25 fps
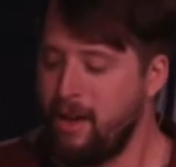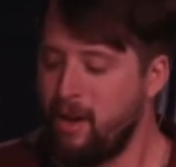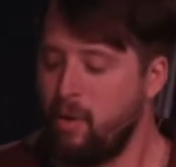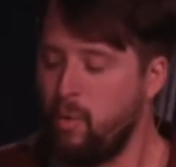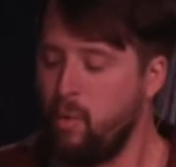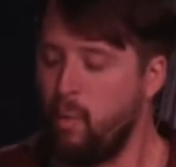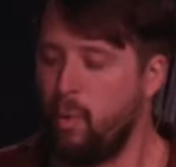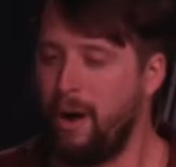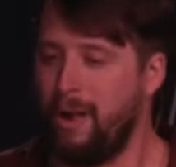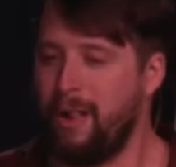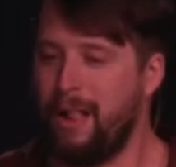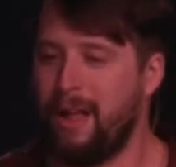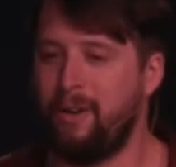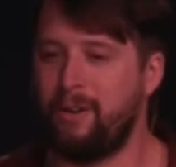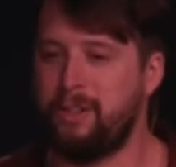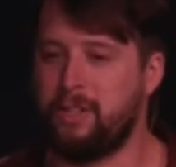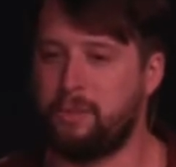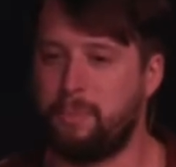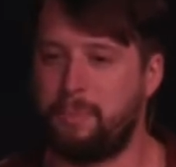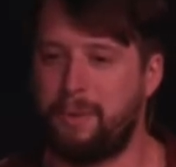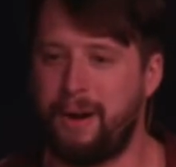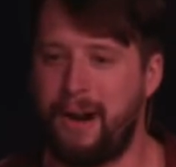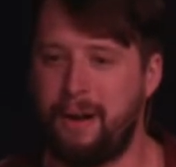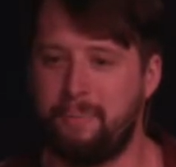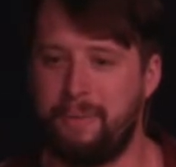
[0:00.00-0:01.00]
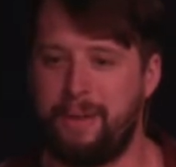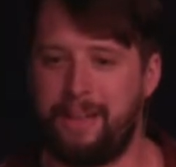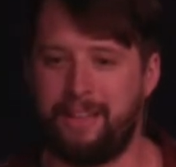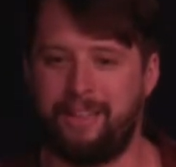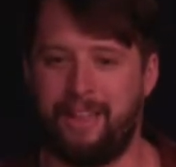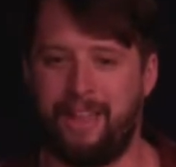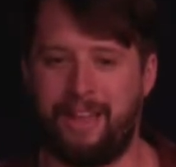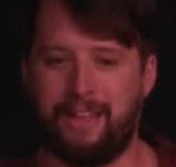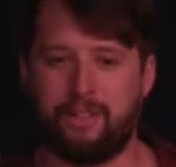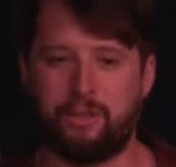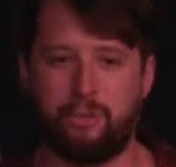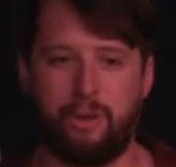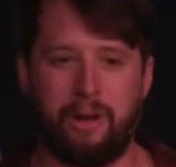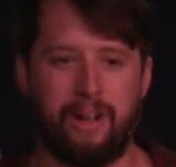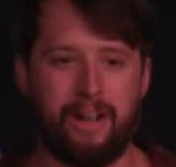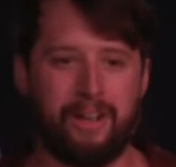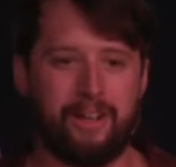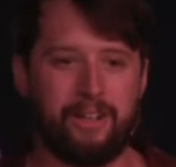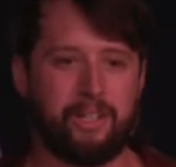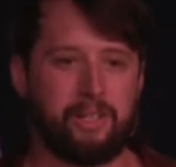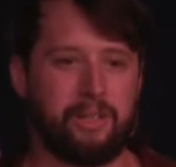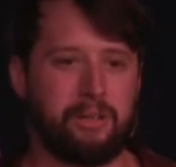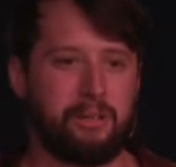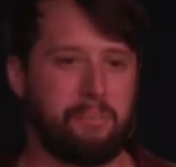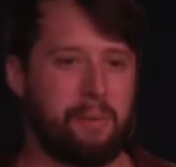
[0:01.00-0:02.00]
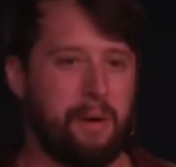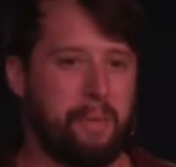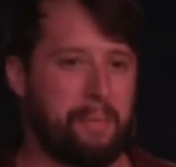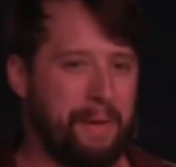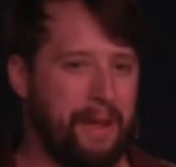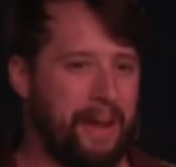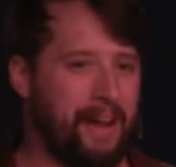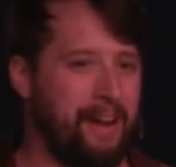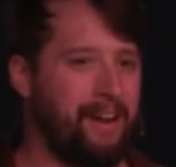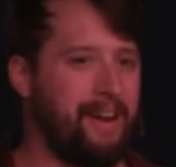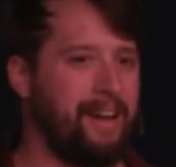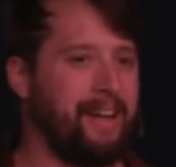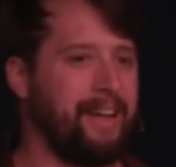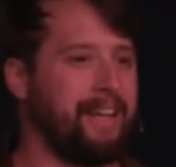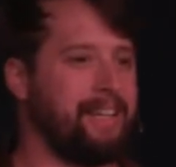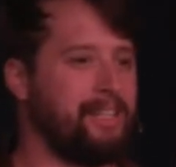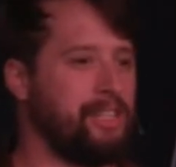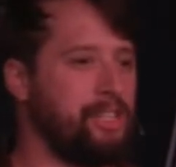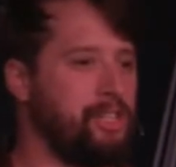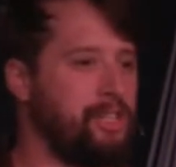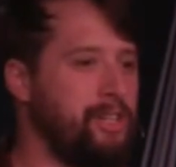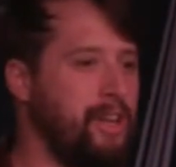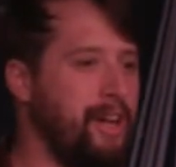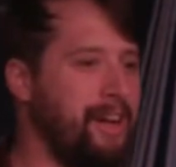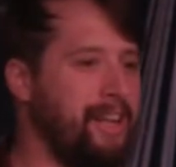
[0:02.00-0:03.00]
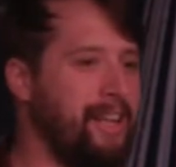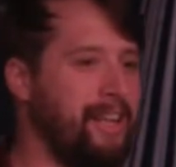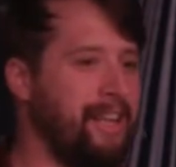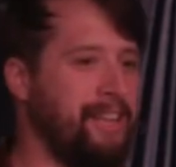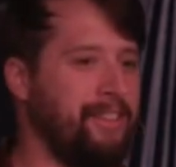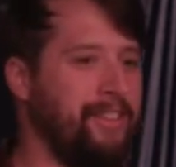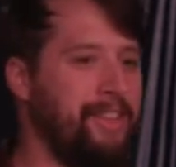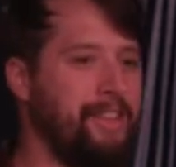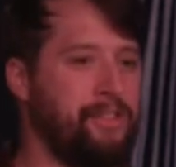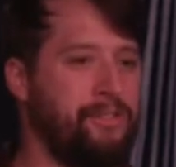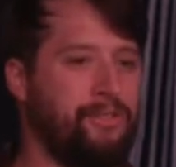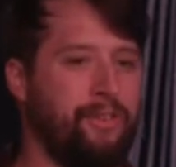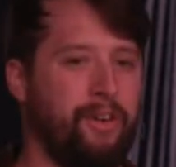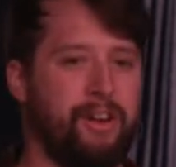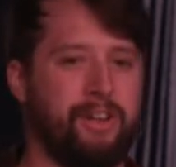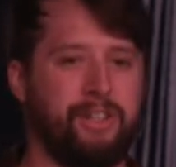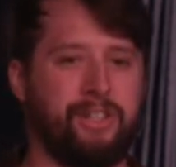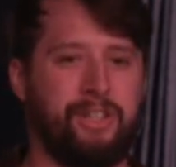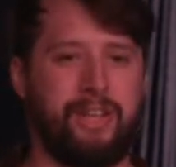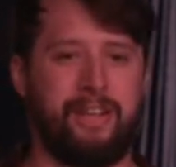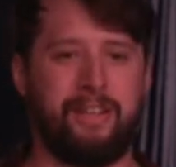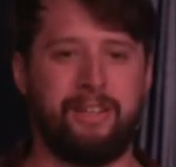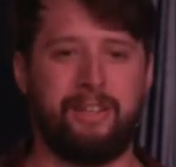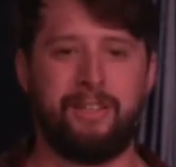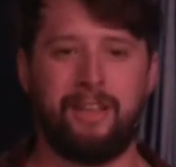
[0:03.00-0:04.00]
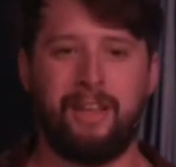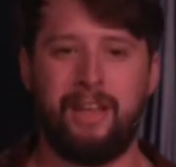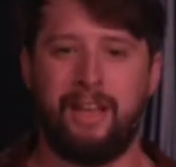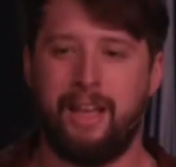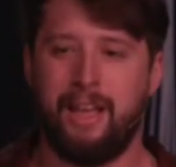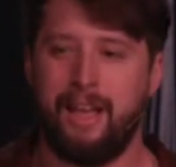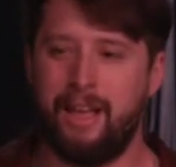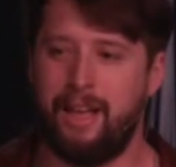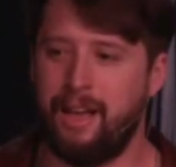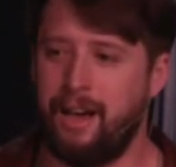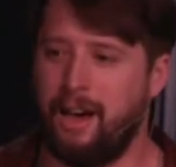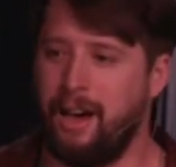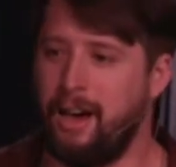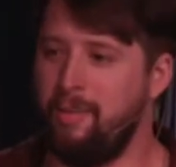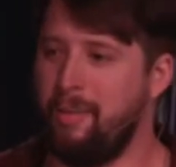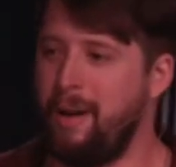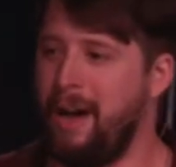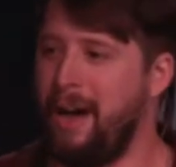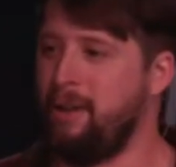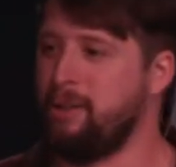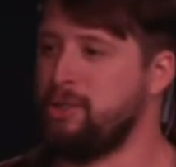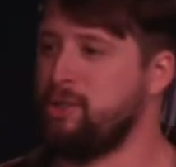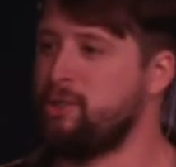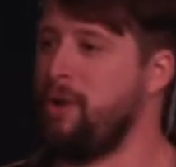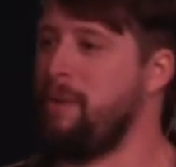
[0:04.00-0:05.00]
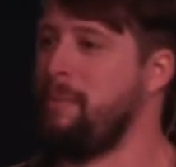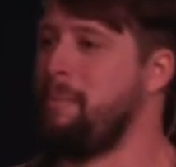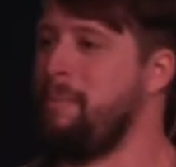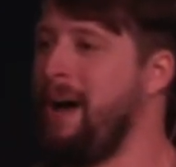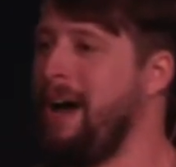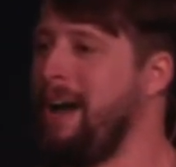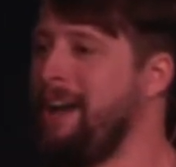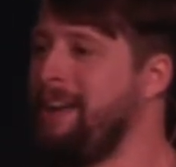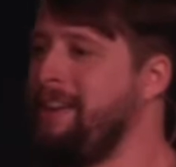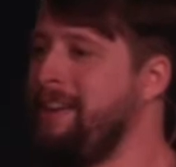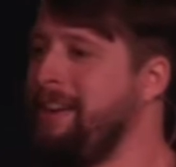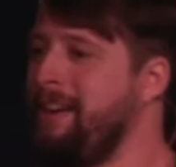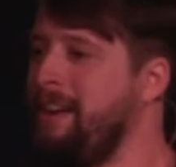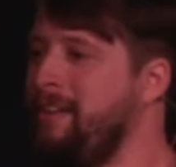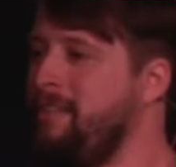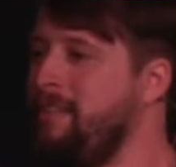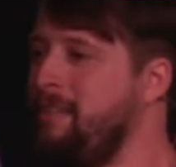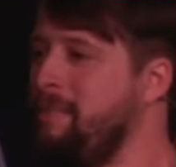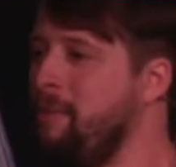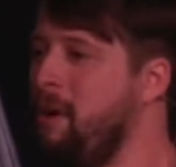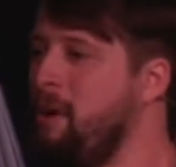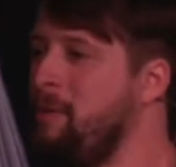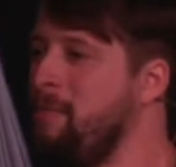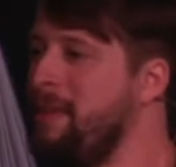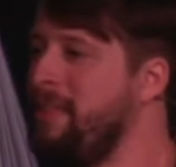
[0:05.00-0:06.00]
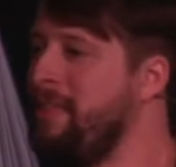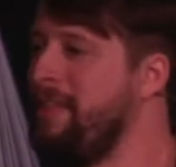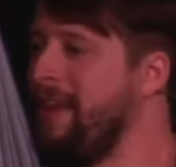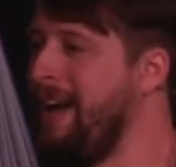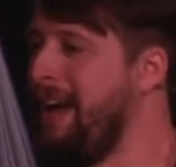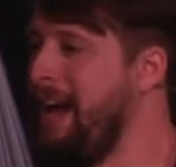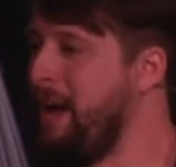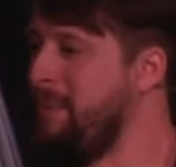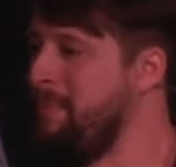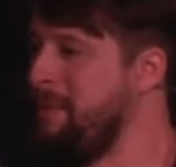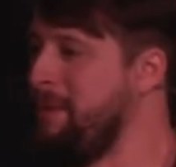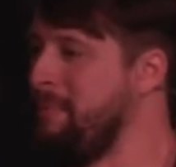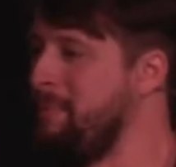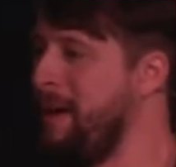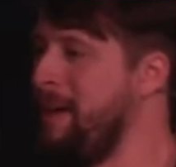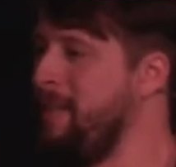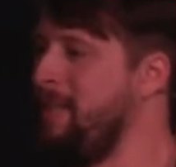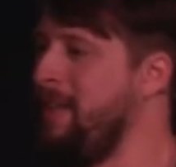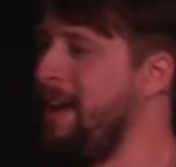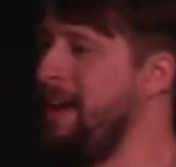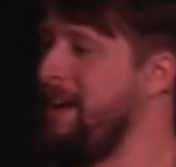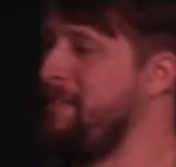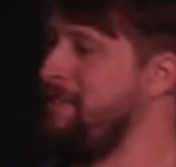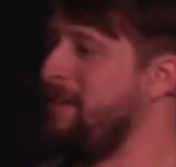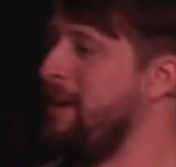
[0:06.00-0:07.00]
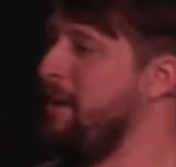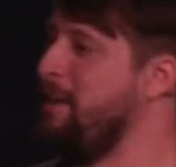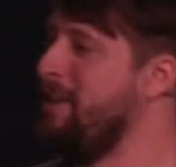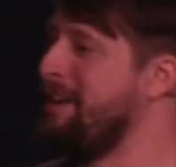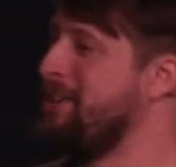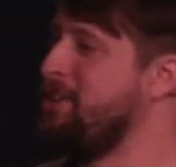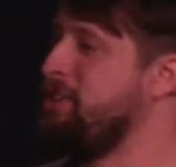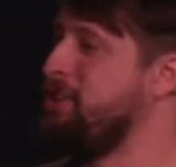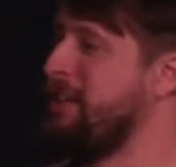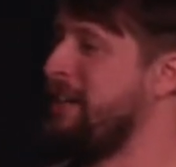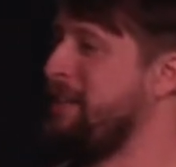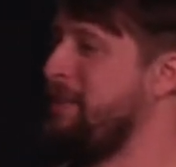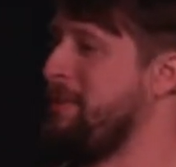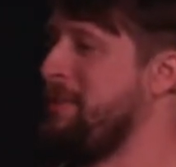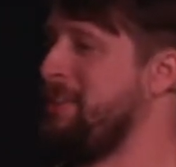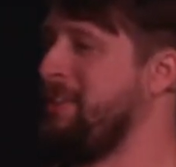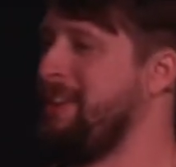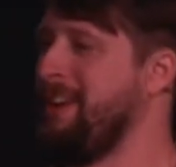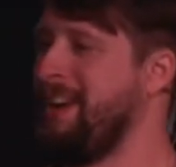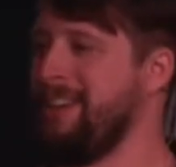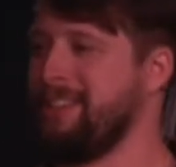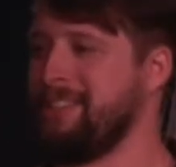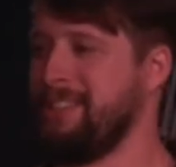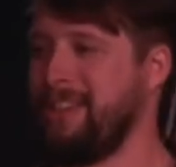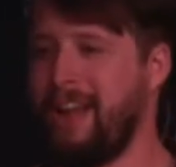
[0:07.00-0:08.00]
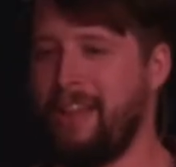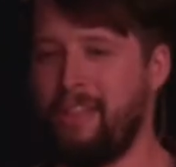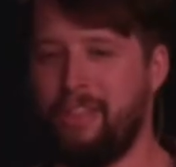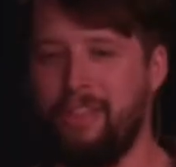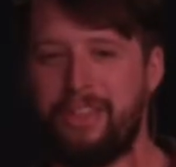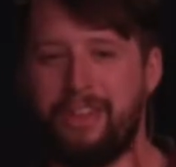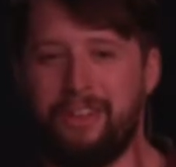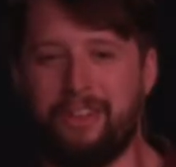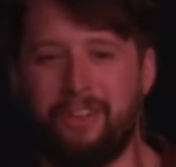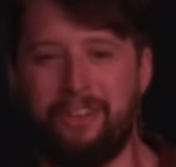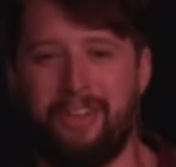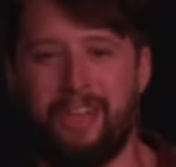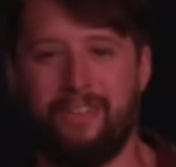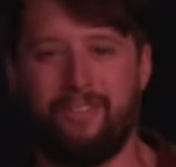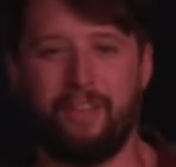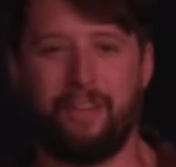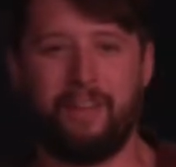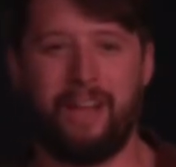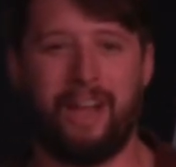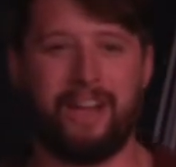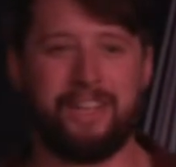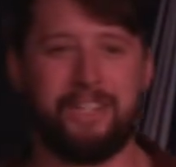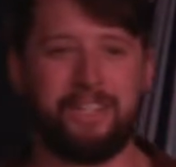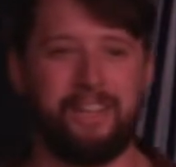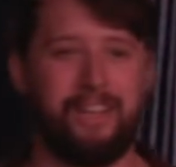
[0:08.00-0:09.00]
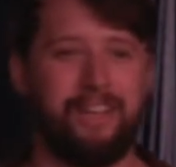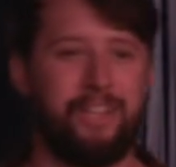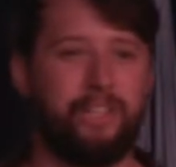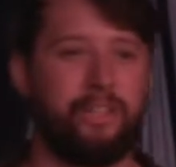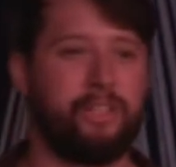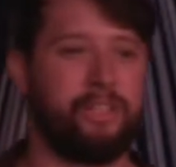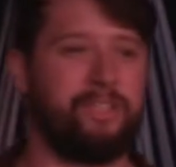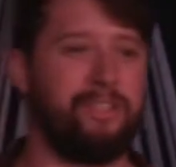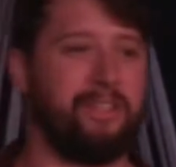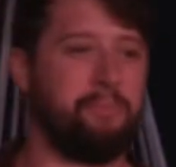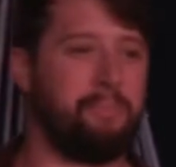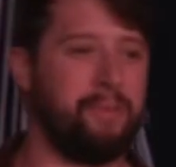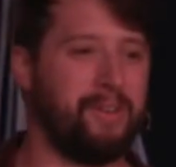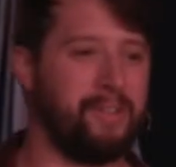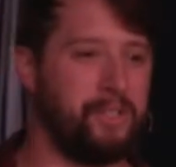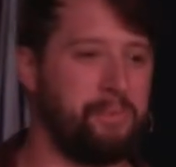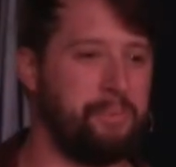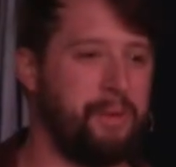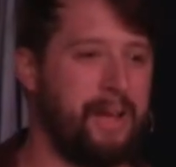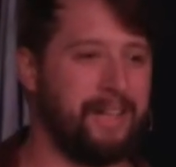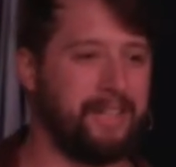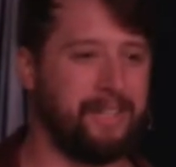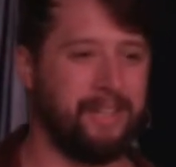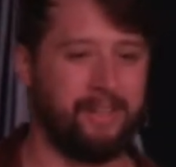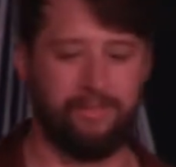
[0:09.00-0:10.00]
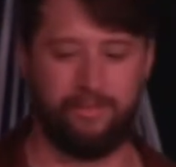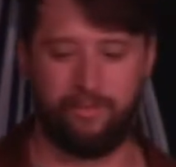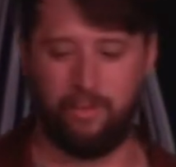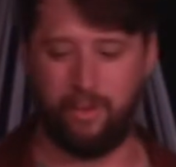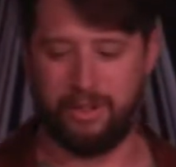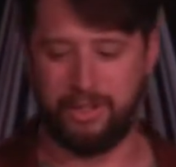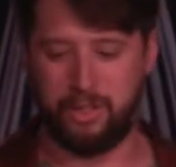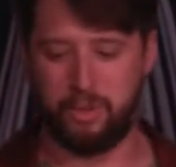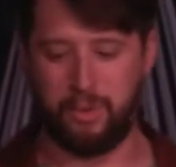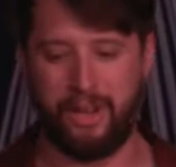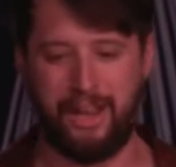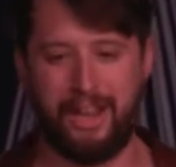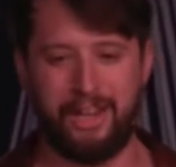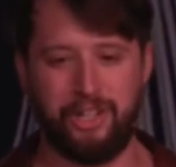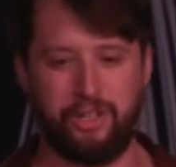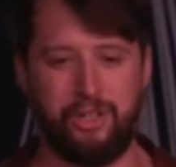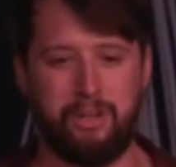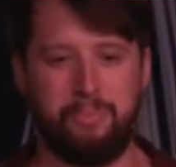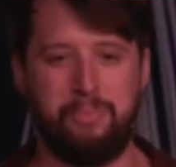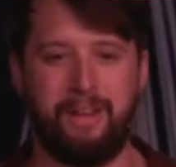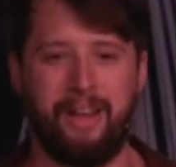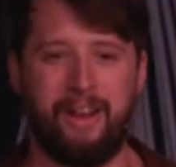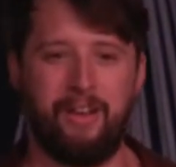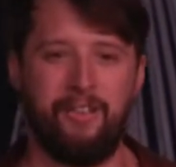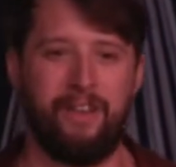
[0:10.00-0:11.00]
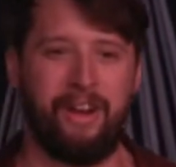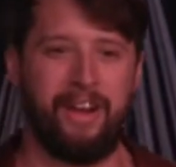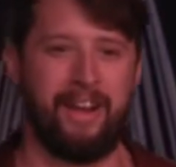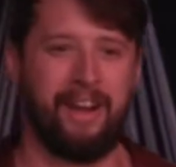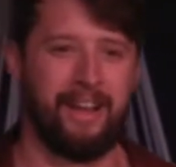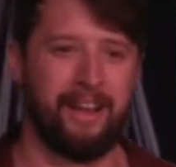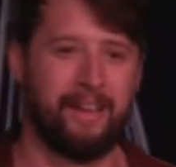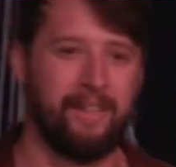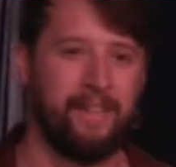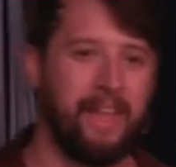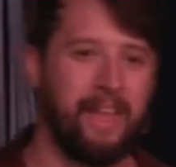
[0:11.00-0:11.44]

while I was prepping this, while I was preparing and studying these verses, I was reminded of a moment that happened in my life. And I want to share it with you guys. I think it'll give you guys an interesting perspective once we actually begin reading.